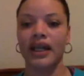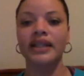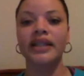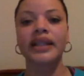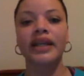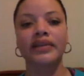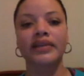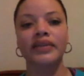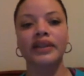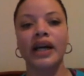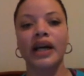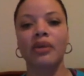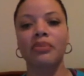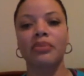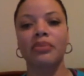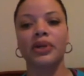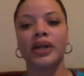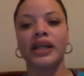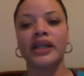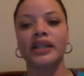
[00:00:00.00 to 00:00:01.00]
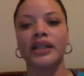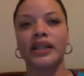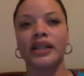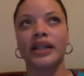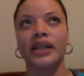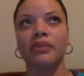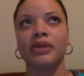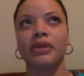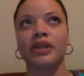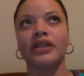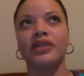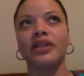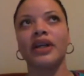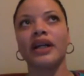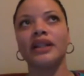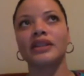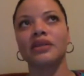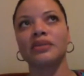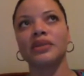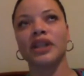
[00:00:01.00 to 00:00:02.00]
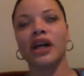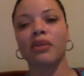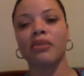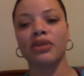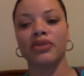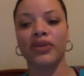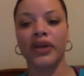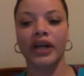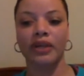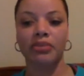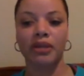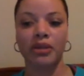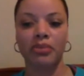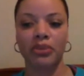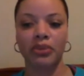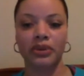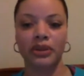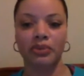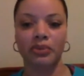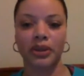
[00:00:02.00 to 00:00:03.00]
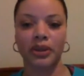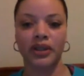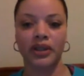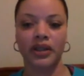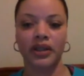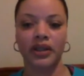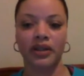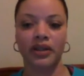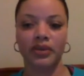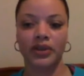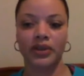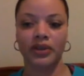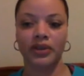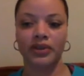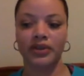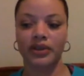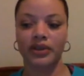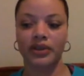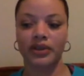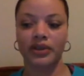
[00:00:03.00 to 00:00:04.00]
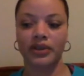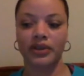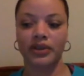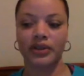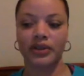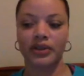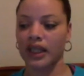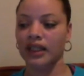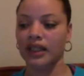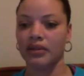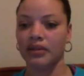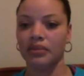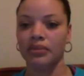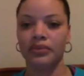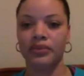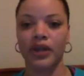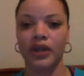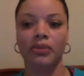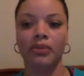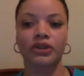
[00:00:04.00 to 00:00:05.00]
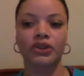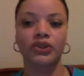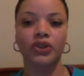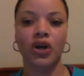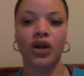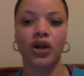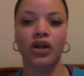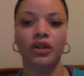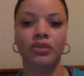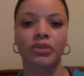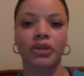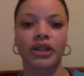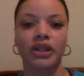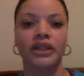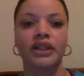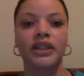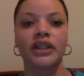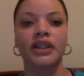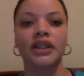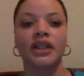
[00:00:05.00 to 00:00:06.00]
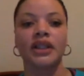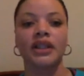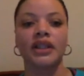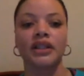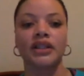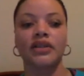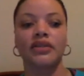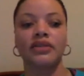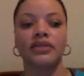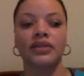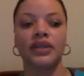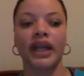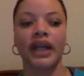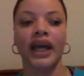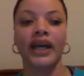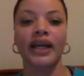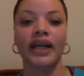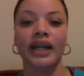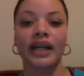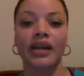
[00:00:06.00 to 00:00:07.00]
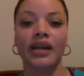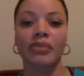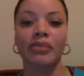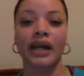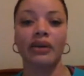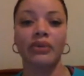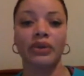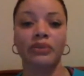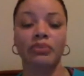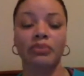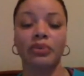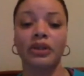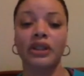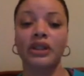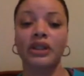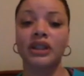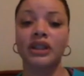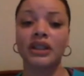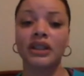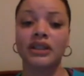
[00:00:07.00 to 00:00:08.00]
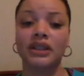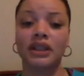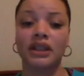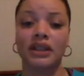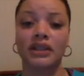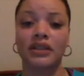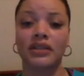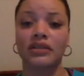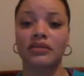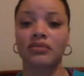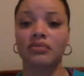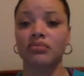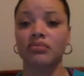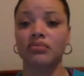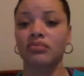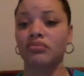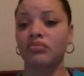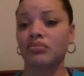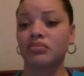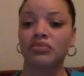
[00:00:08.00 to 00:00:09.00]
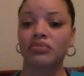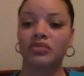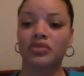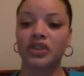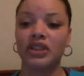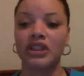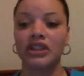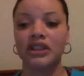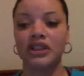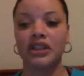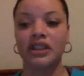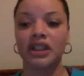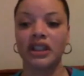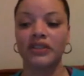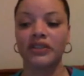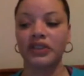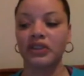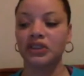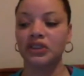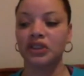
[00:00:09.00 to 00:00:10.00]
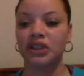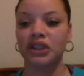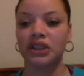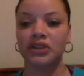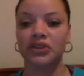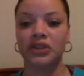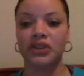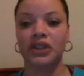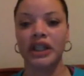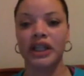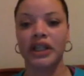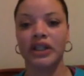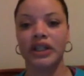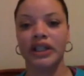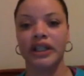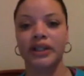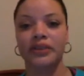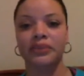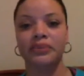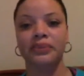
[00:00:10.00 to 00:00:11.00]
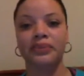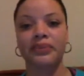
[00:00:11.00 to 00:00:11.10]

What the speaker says: And they were not brain dead. I mean, you got some zombified people, depending on your theories, like Robert Strong, but, Cat came back with pretty decent reasoning, even though she was a little cray-cray.